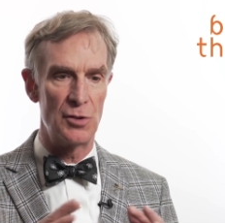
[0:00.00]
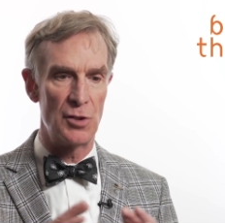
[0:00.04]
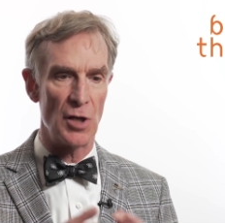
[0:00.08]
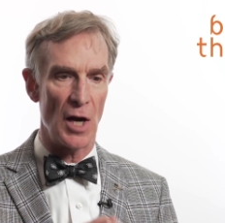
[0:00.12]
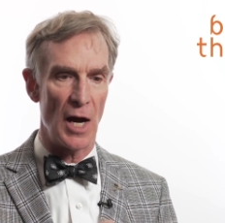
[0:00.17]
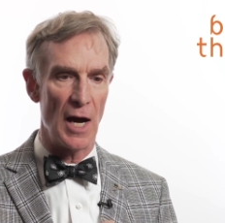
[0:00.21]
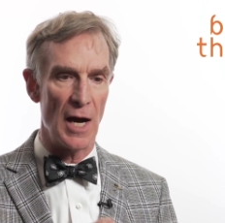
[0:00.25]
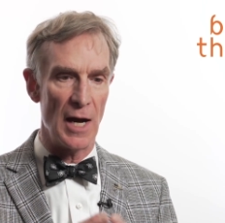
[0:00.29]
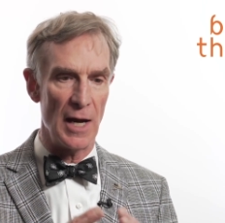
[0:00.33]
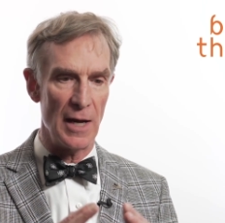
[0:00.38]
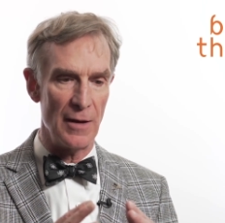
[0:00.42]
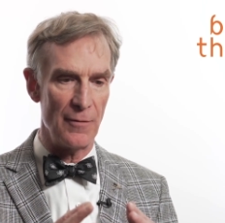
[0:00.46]

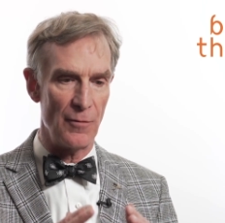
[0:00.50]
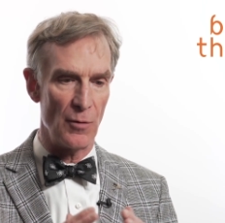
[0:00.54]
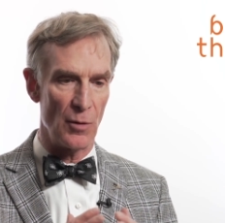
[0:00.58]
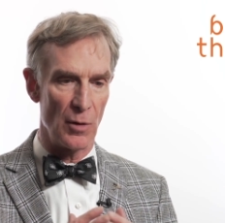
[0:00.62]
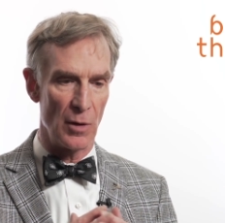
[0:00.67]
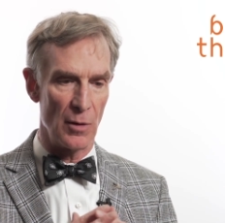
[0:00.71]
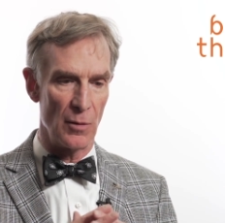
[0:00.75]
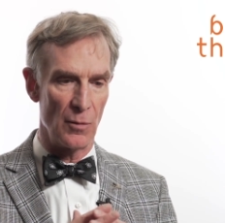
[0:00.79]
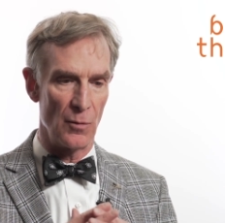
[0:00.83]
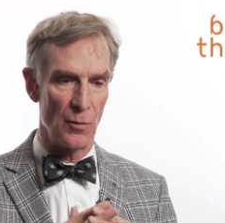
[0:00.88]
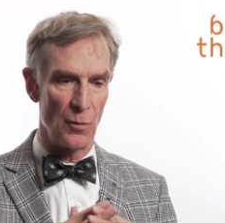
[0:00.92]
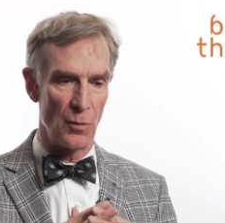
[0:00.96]
jive
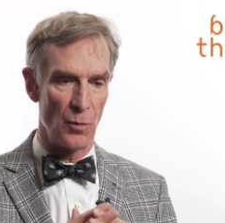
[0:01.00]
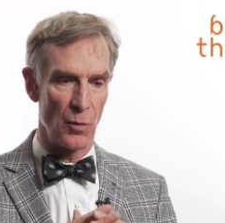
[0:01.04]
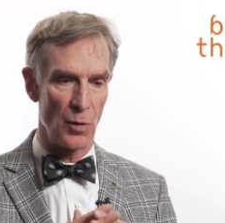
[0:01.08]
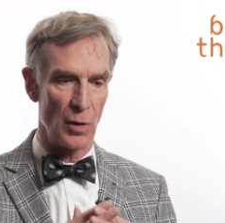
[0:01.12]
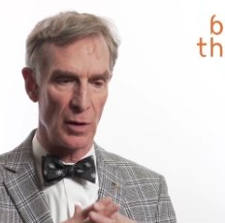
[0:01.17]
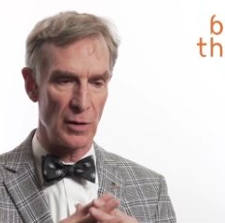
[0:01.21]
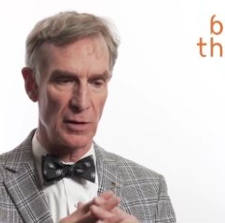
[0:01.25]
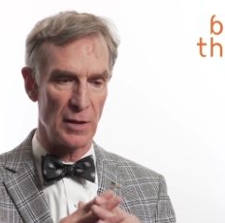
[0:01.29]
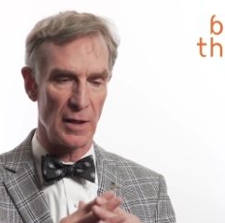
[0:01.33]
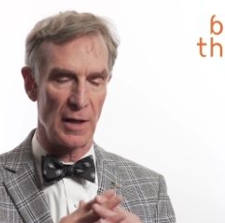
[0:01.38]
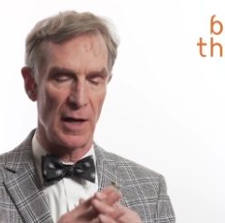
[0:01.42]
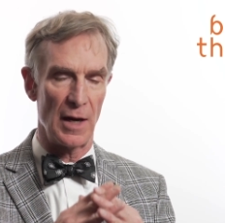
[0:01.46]
or
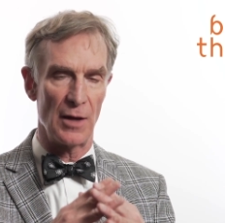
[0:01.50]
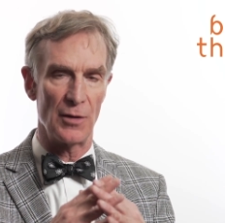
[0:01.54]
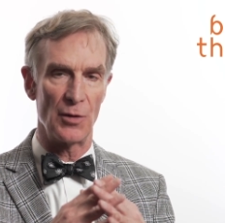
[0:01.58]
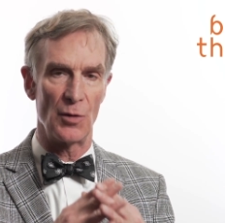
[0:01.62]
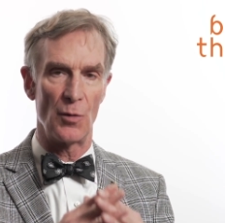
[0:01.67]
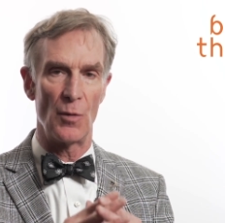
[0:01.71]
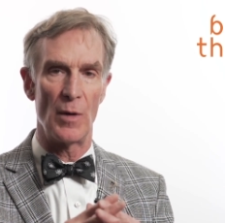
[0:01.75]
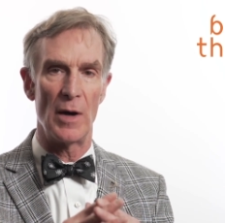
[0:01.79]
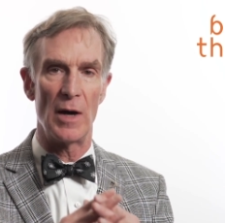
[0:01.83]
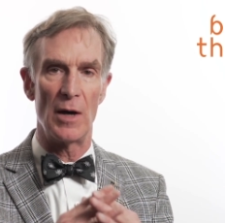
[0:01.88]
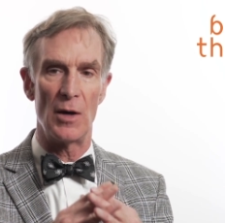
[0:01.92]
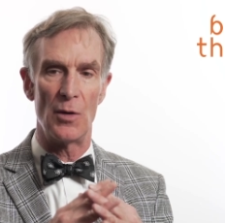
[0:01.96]
work
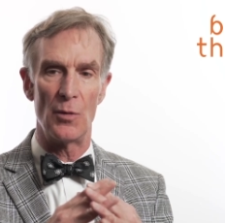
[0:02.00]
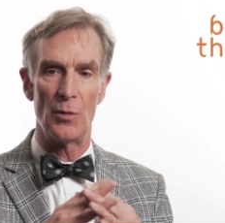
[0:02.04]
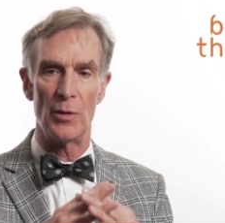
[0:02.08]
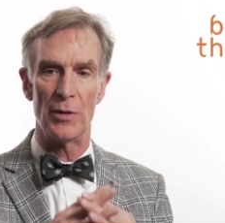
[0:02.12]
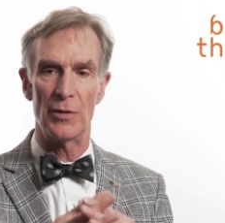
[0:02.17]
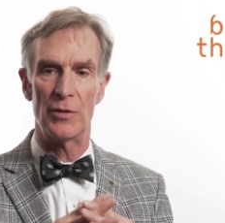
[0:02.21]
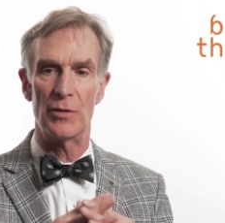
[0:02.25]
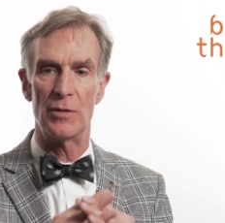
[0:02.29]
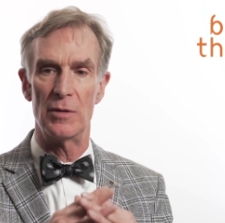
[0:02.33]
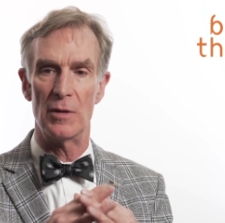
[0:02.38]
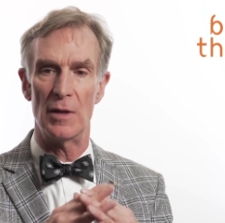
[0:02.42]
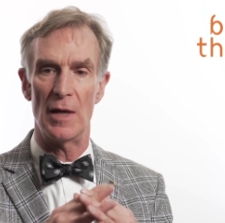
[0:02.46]
together well
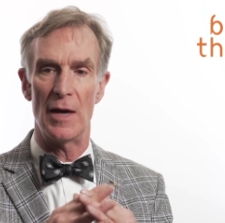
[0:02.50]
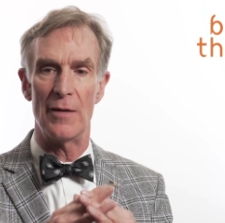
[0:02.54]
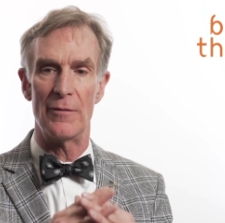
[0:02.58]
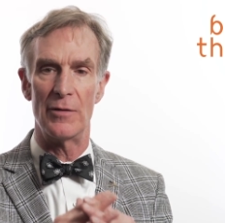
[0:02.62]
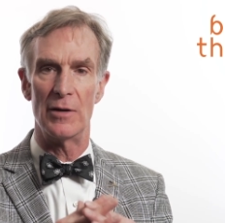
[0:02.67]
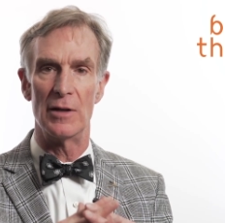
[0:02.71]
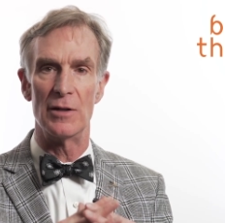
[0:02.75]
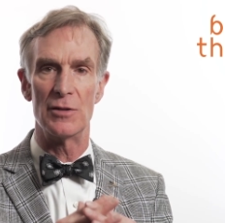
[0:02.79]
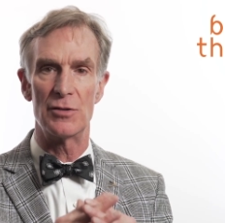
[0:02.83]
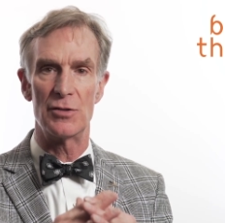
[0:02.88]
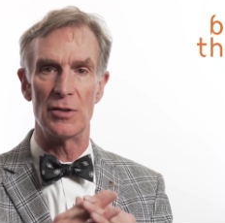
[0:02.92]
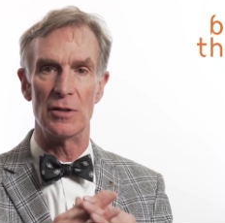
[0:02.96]
with
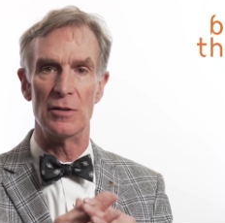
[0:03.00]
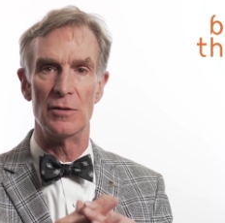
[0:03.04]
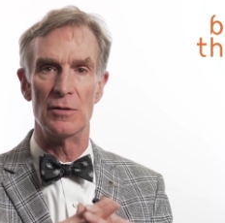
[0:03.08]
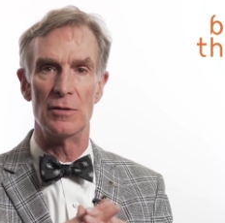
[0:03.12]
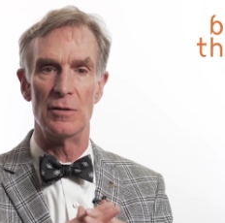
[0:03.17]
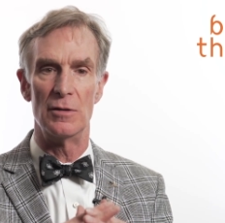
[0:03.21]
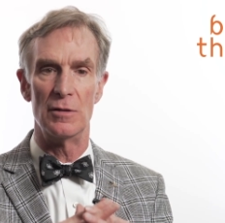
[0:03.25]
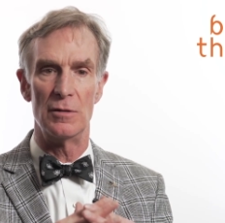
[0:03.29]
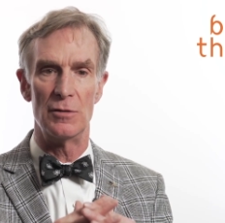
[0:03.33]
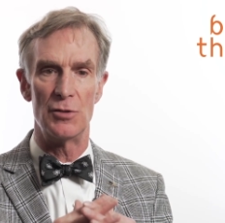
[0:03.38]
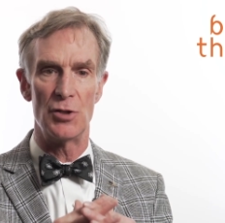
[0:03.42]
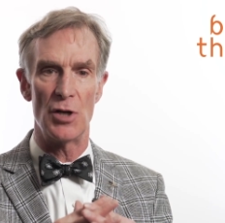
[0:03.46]
evidence
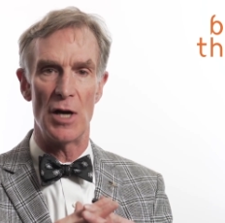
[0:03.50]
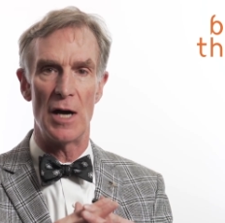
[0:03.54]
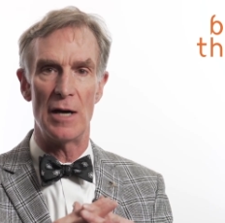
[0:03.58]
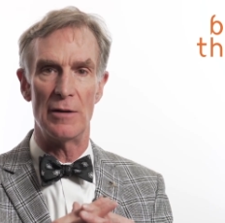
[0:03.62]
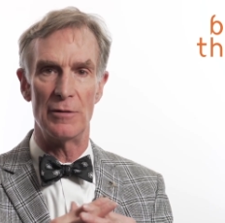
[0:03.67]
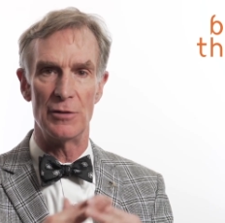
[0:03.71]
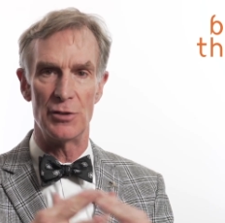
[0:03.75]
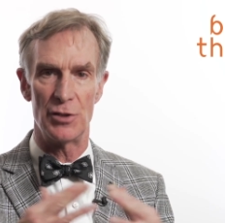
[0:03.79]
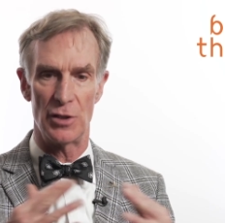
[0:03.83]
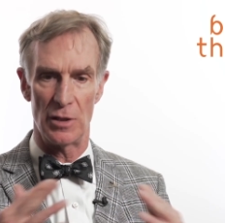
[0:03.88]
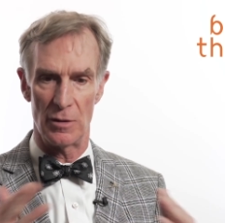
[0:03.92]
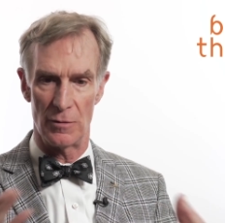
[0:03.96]
in
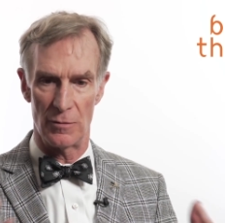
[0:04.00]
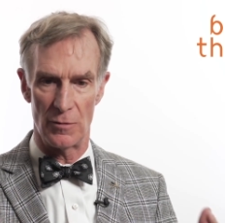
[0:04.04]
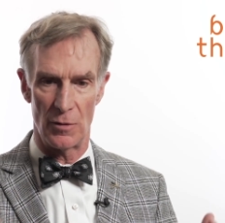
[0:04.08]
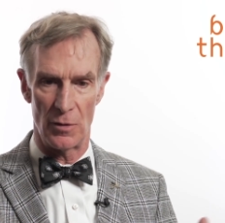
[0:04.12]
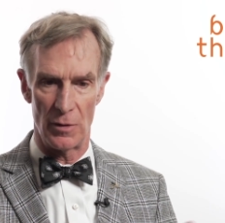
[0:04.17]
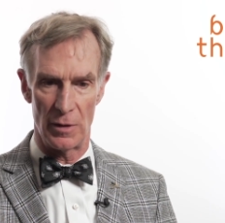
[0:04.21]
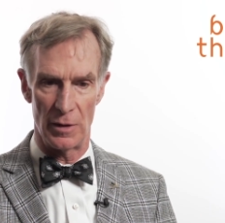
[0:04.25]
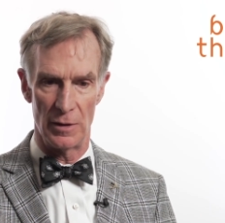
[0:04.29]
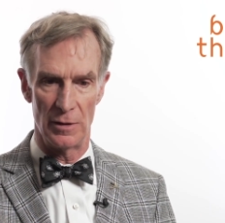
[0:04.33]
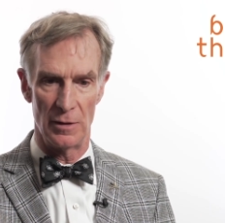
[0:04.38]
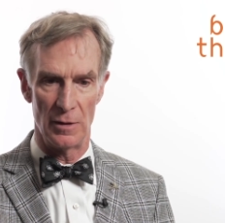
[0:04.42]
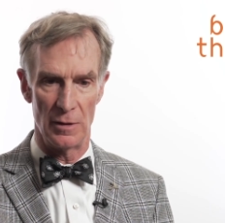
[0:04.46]
geology
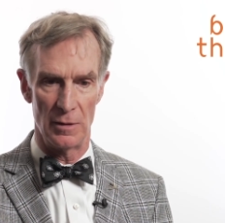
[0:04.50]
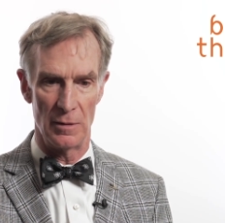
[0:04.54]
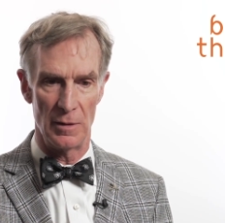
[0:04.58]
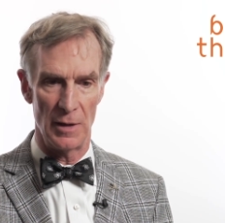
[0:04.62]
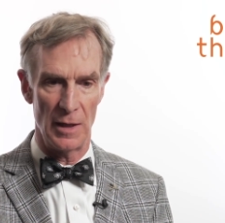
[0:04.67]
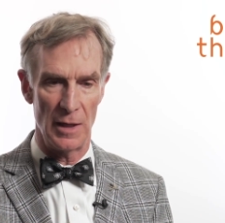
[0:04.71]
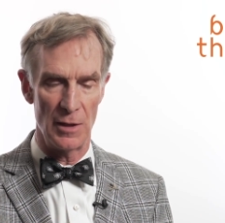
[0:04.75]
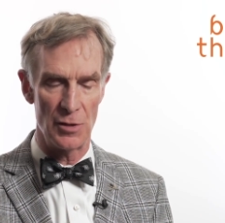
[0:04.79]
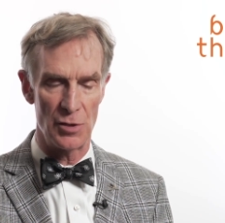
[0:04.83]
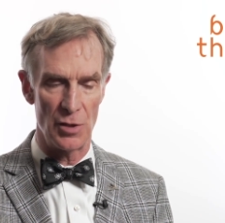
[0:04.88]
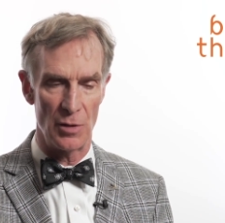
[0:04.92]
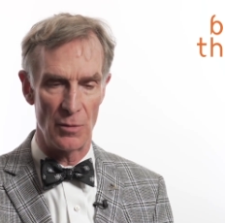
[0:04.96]
or in the
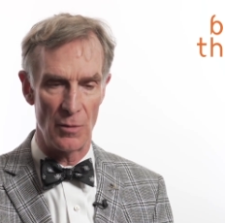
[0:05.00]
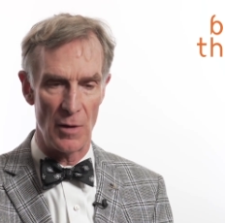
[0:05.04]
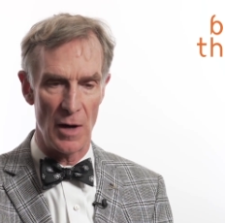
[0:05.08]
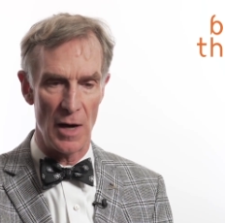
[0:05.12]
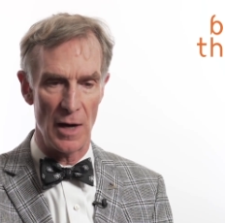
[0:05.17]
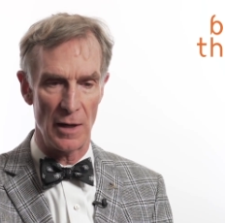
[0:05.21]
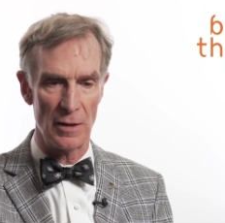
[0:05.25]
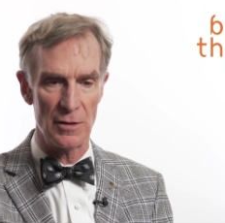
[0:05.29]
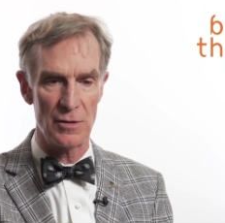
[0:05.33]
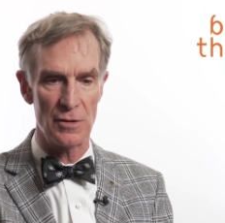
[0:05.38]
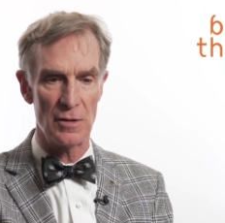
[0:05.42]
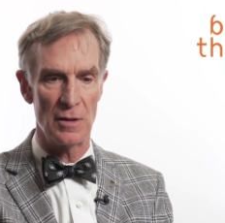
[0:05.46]
ancient
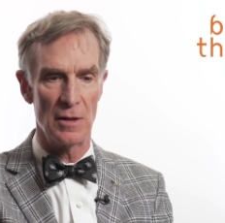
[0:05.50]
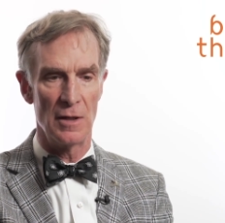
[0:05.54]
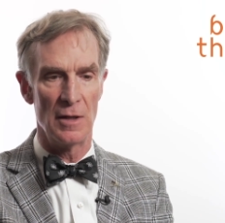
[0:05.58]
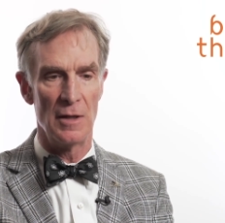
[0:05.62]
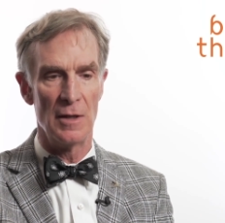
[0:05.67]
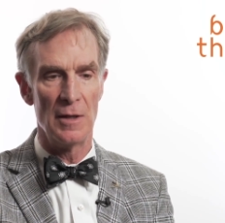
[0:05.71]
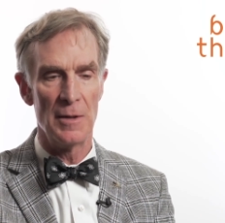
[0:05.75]
rocks.